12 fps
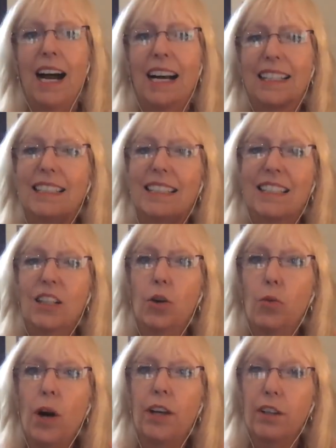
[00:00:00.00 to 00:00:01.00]
I still
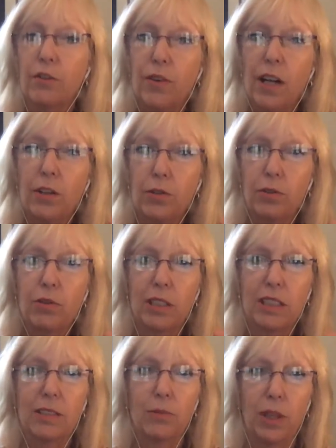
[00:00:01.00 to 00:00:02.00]
want you to follow through
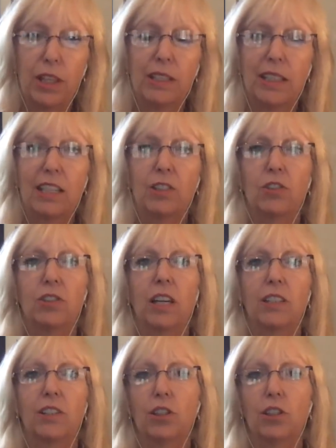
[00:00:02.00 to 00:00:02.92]
this with this exercise.